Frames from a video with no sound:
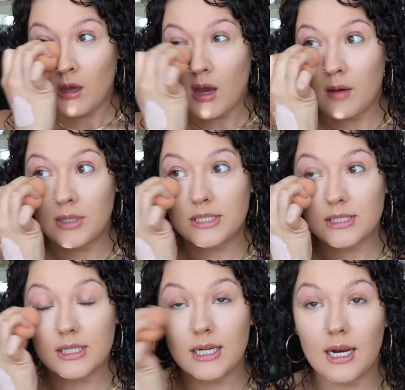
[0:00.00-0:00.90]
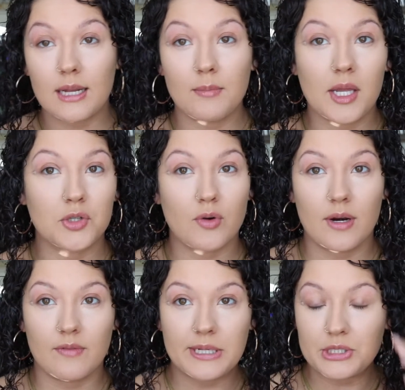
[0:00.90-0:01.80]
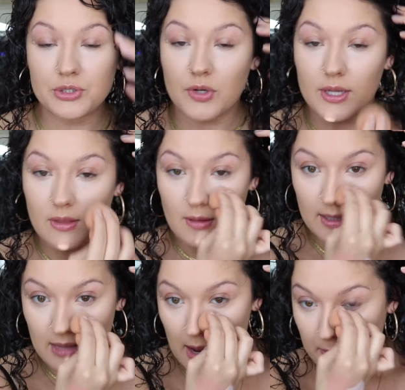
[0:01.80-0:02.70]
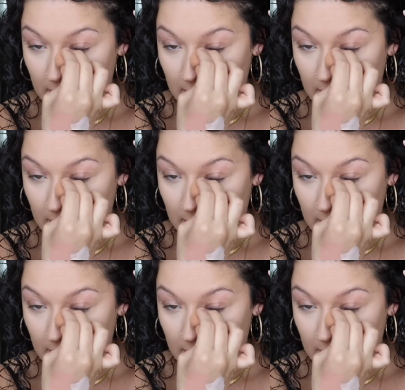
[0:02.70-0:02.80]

it doesn't need any major renovations or anything like that,